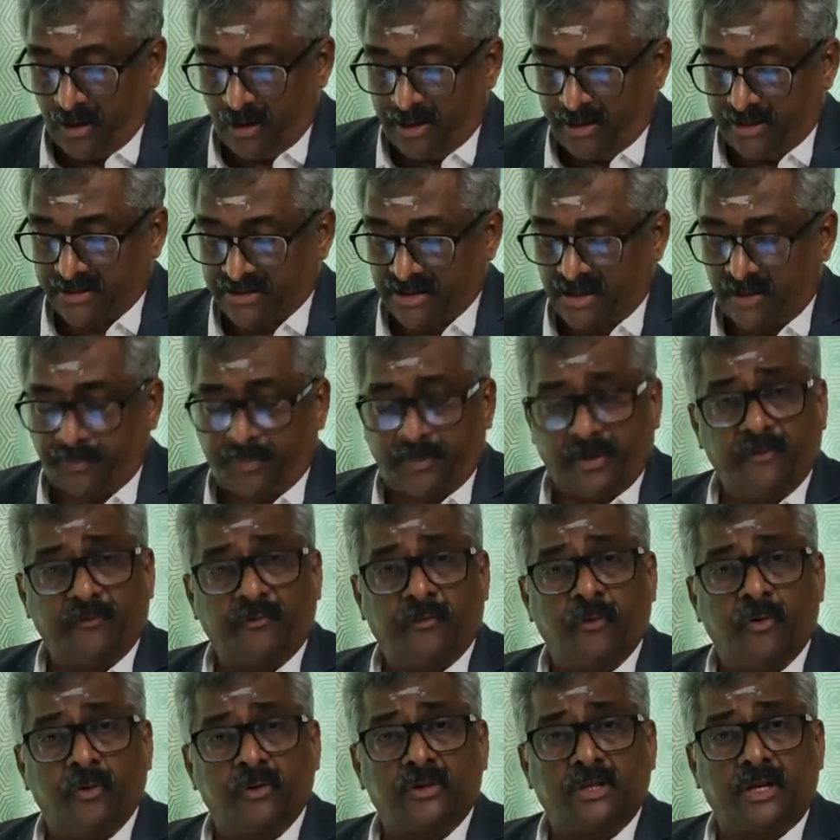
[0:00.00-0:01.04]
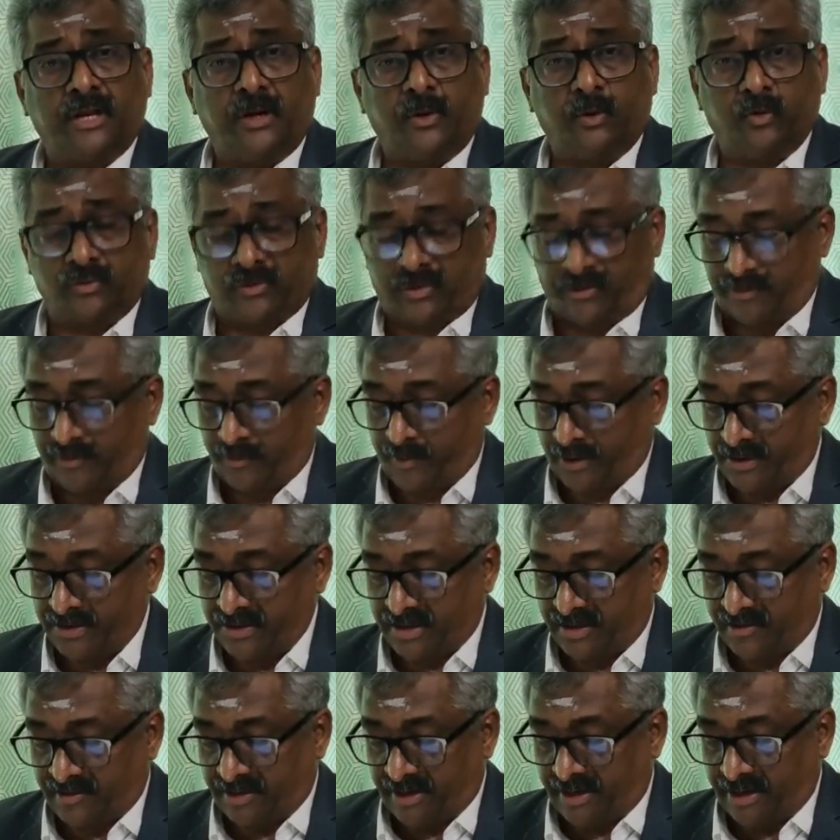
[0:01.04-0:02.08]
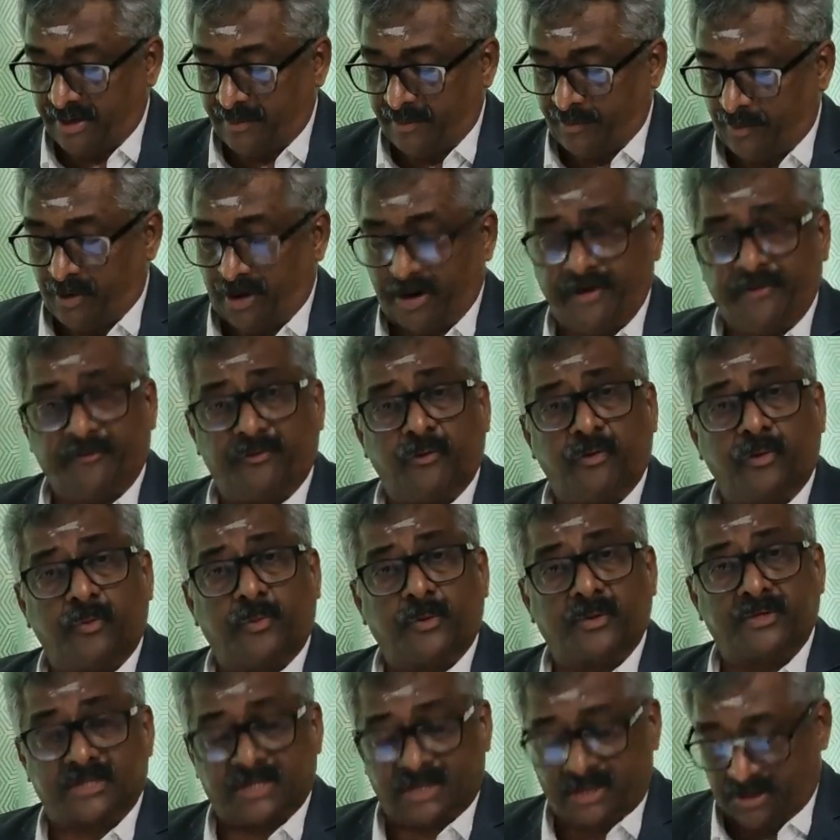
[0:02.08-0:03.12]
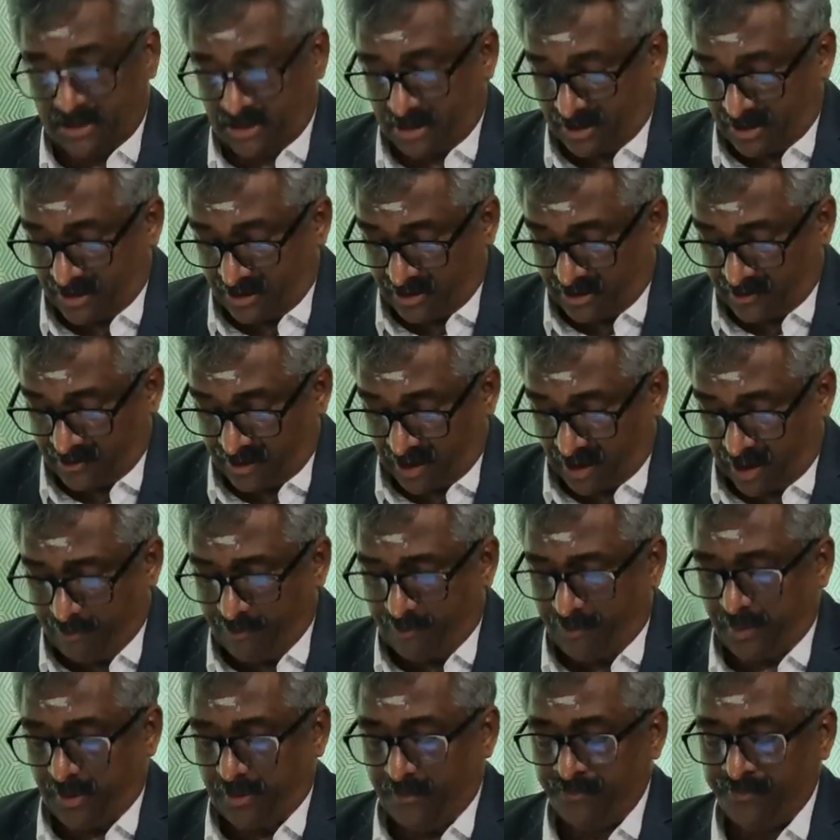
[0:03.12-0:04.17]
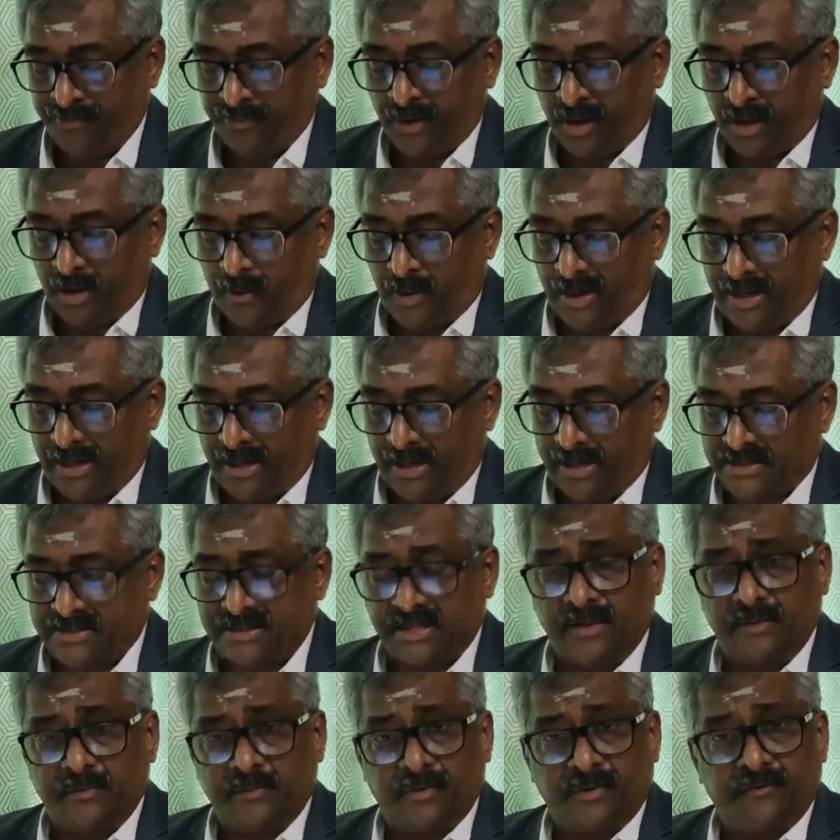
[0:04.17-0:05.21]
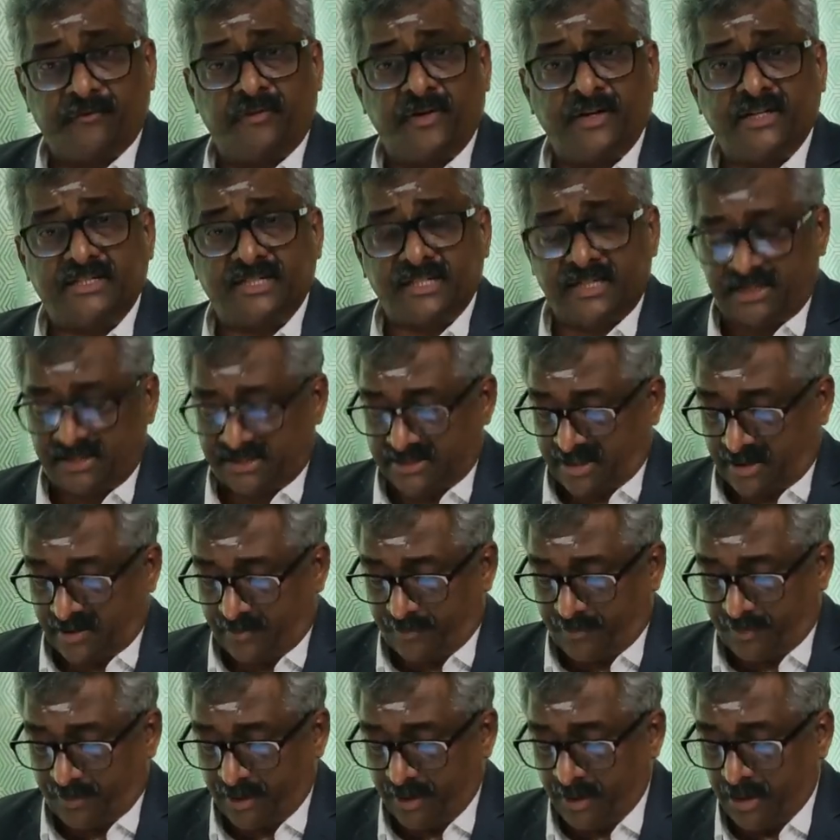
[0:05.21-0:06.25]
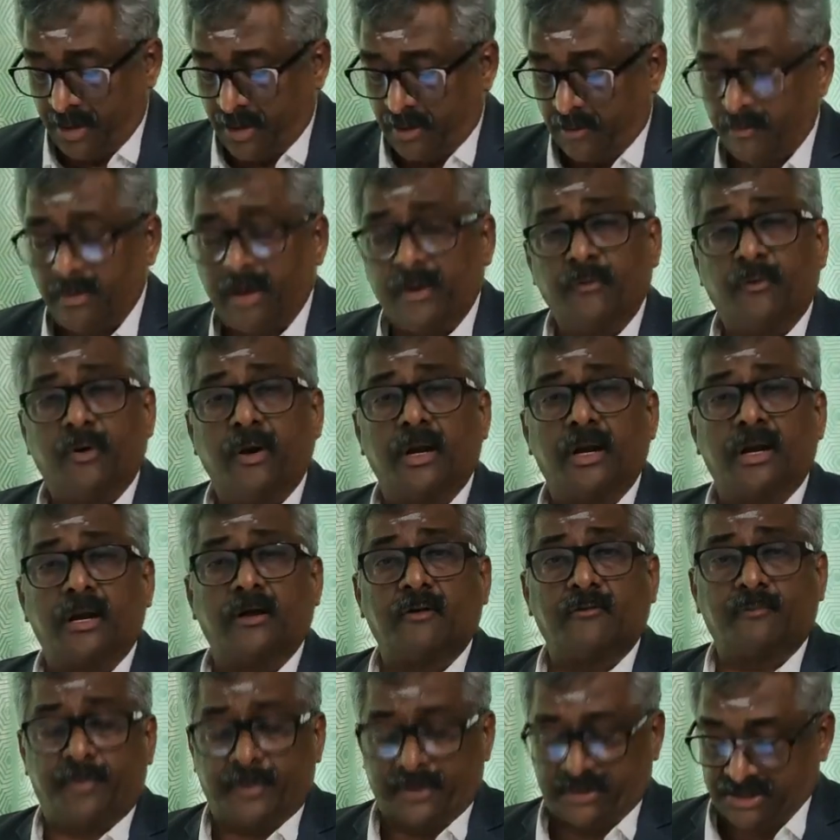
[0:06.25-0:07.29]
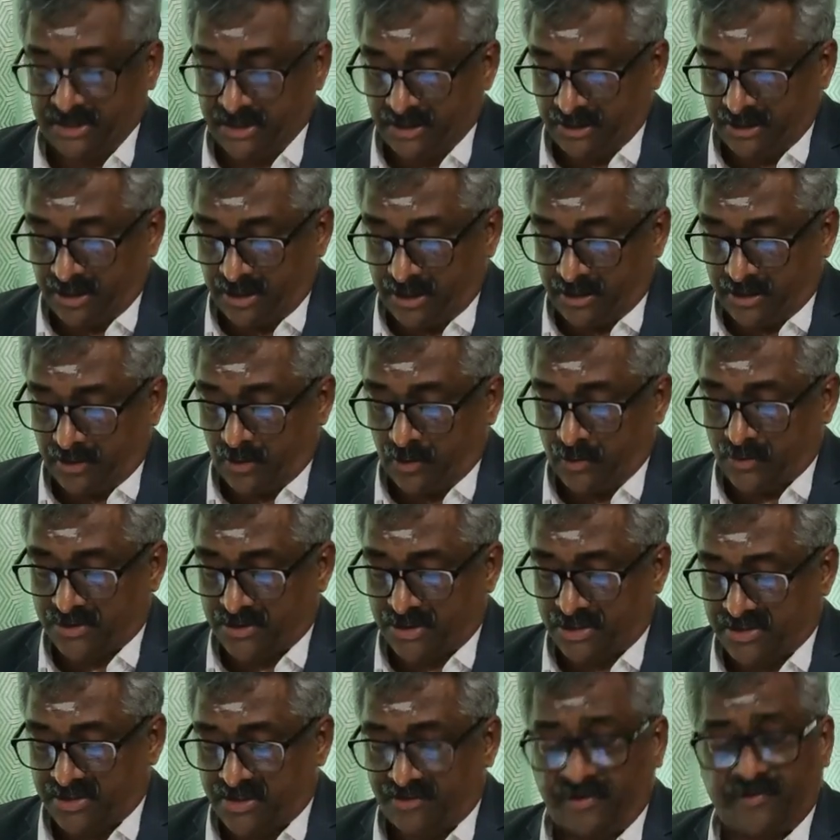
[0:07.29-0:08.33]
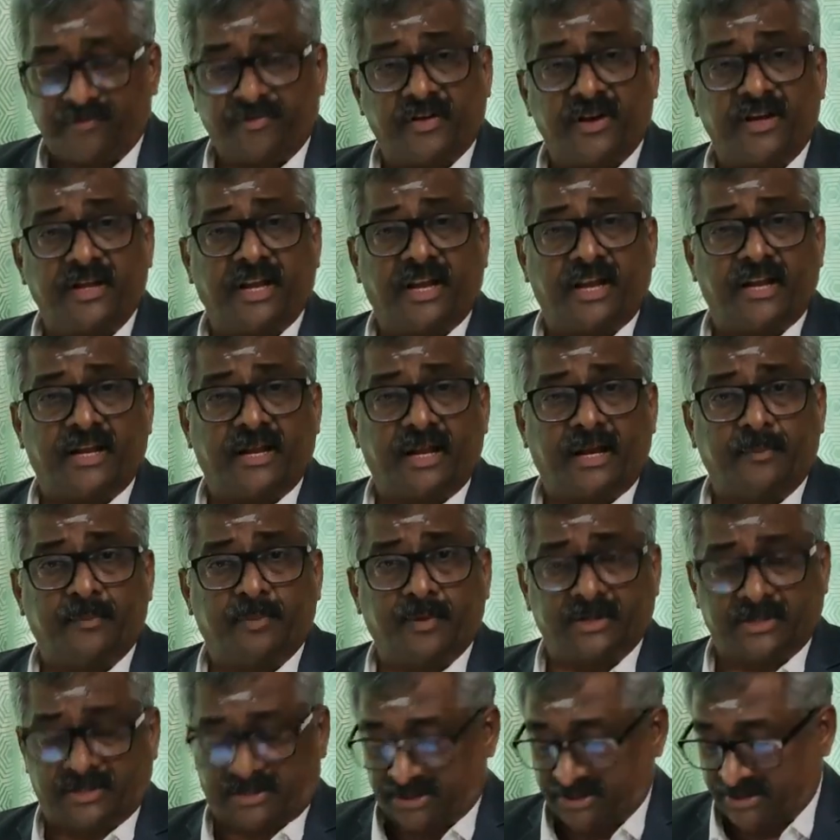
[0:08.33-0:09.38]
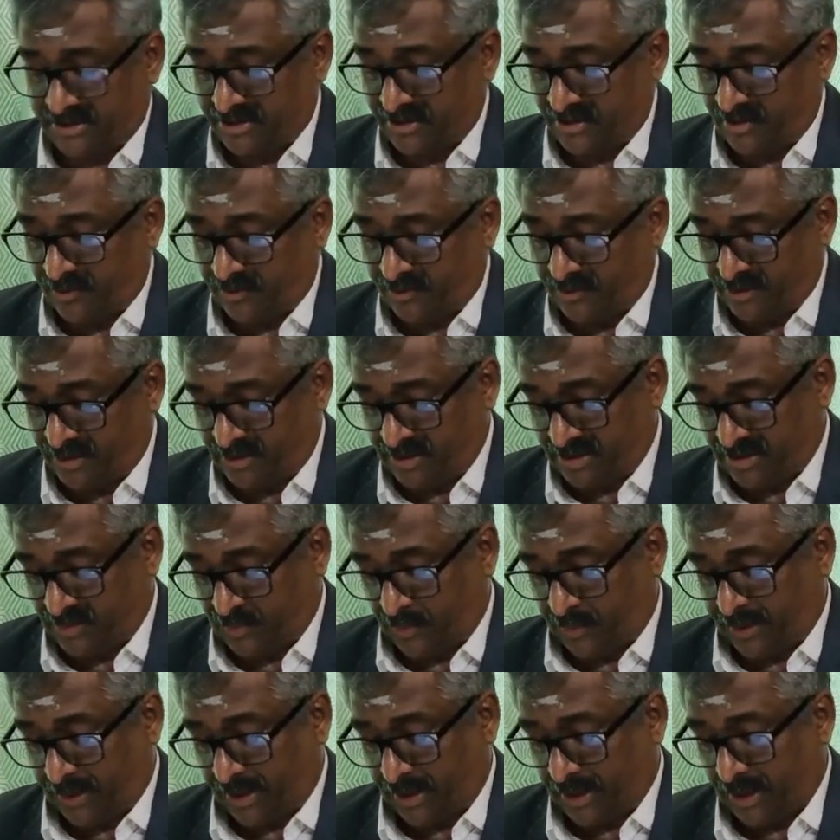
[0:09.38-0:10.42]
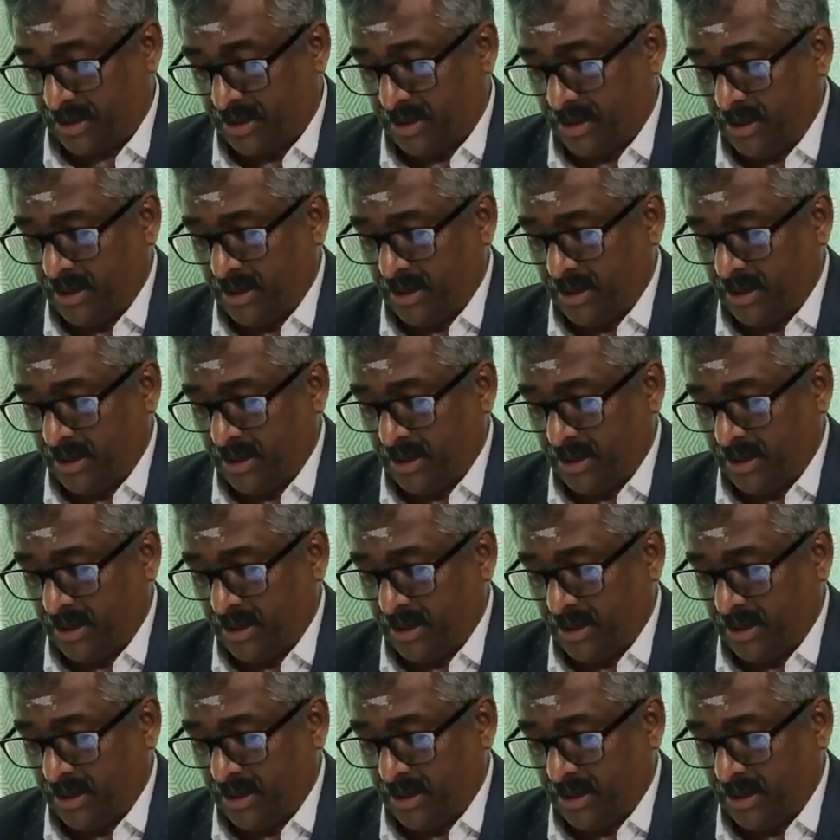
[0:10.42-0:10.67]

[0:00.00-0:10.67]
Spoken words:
S&P 4,327.78, 0.4% up. While FTSE is up by 1.5% and closed at 7599.60 for this week.